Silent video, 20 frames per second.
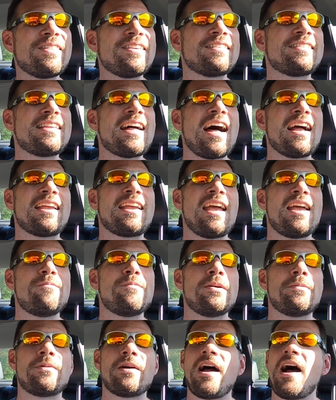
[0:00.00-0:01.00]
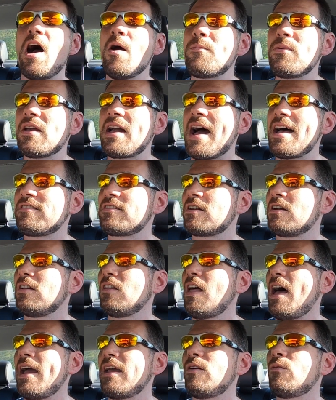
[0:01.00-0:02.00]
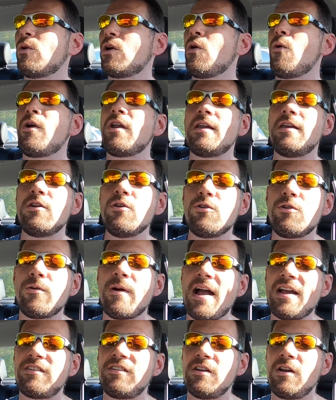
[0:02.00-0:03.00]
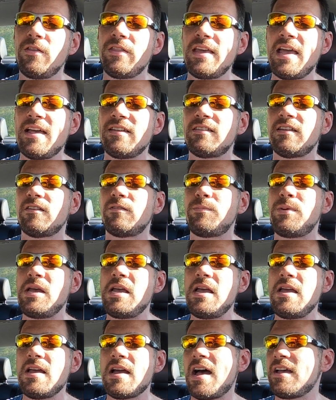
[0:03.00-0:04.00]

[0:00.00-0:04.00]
for the stock K member, I hope you guys are going to like. We're going a new direction on the SSP.